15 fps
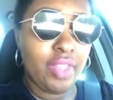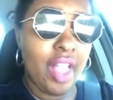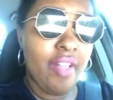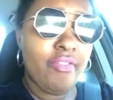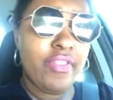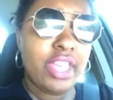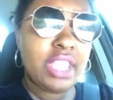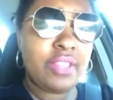
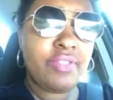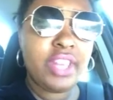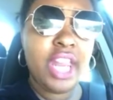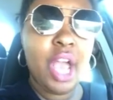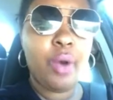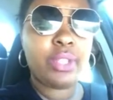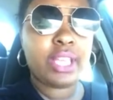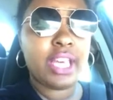this
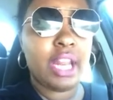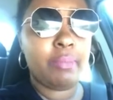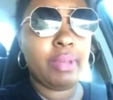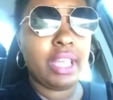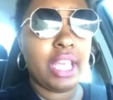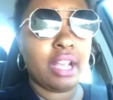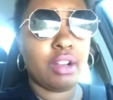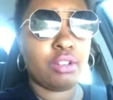video is going to be
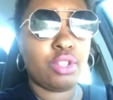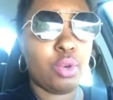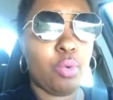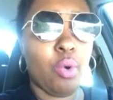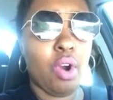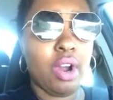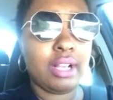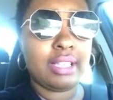geared
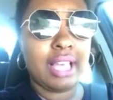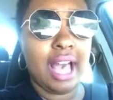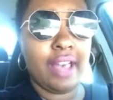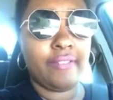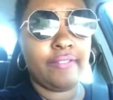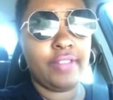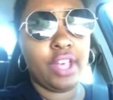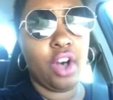towards, I
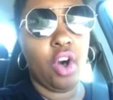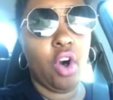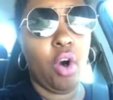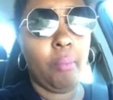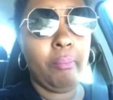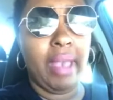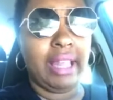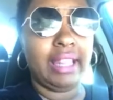feel,
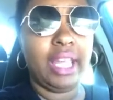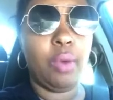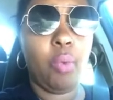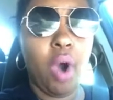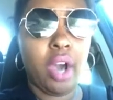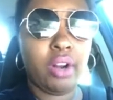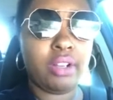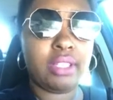mainly
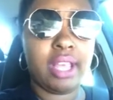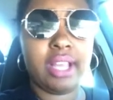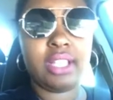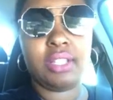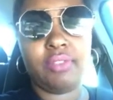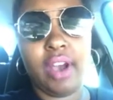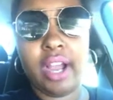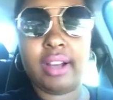water
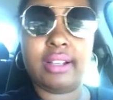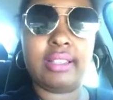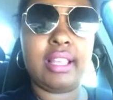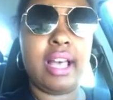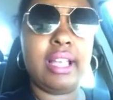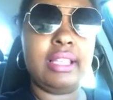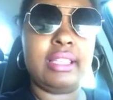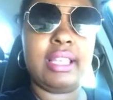signs, fire
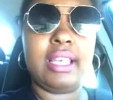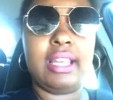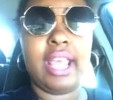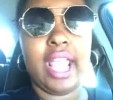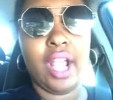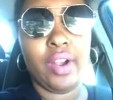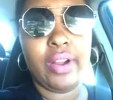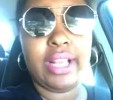signs, and
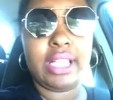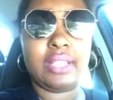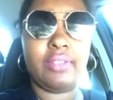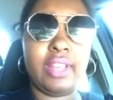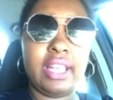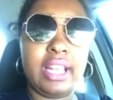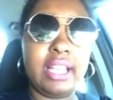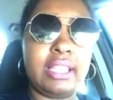Aries
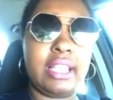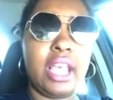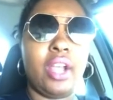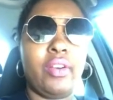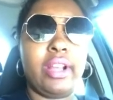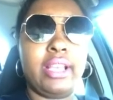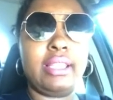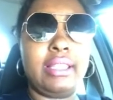Venus,
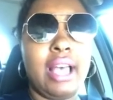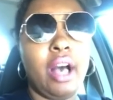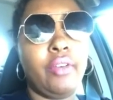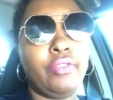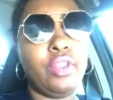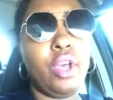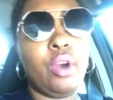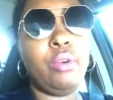Aries
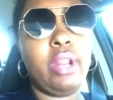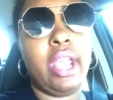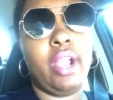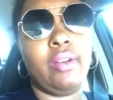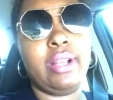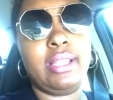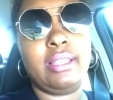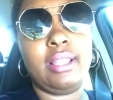South Node,
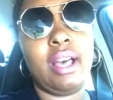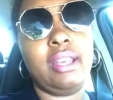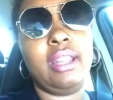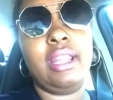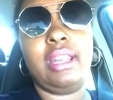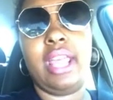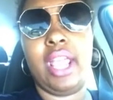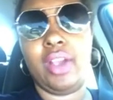Aries Sun,
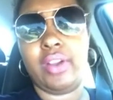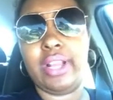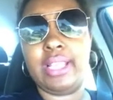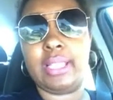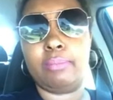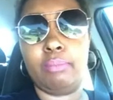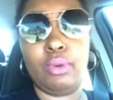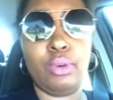and
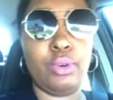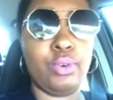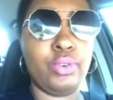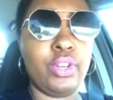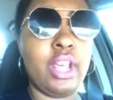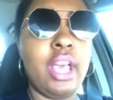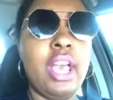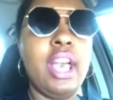Aries
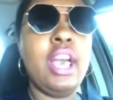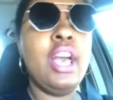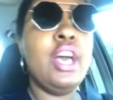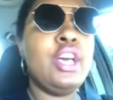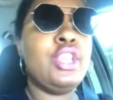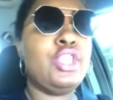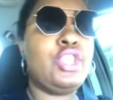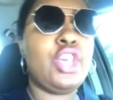Moon.
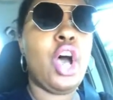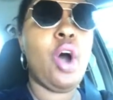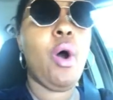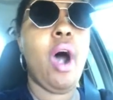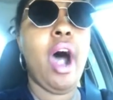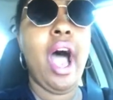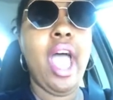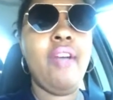
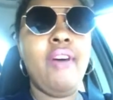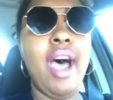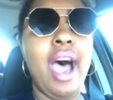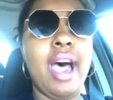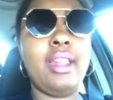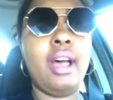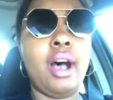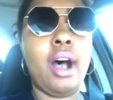So I've
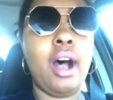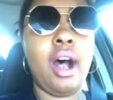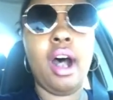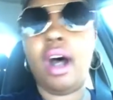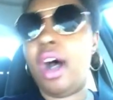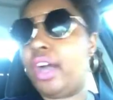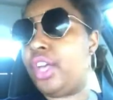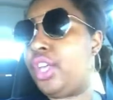had
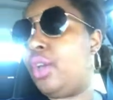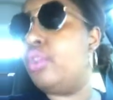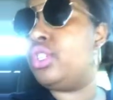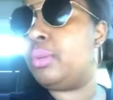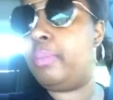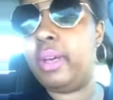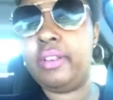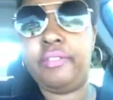a
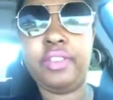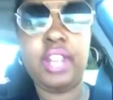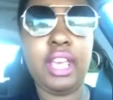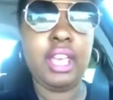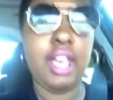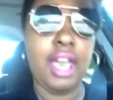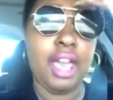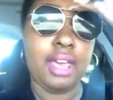huge
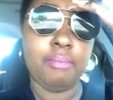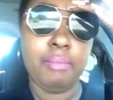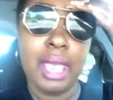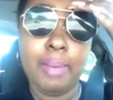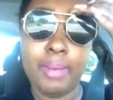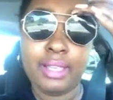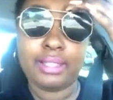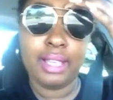epiphany, and
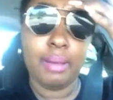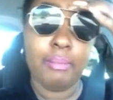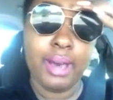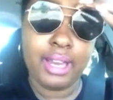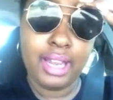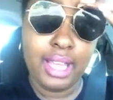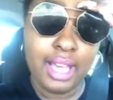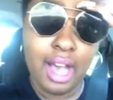maybe
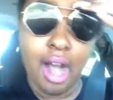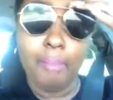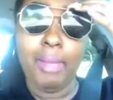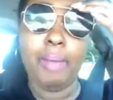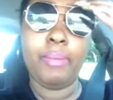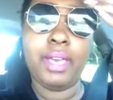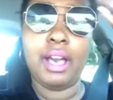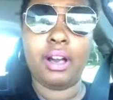somebody,
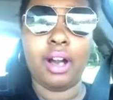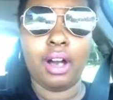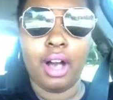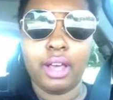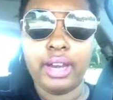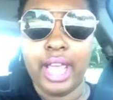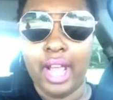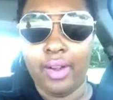maybe
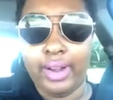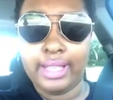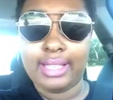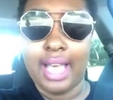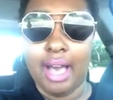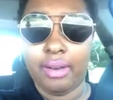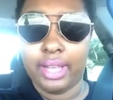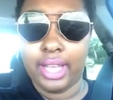an Aries
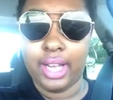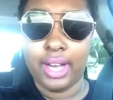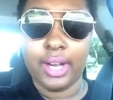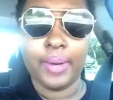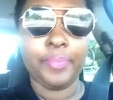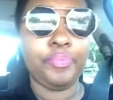out here,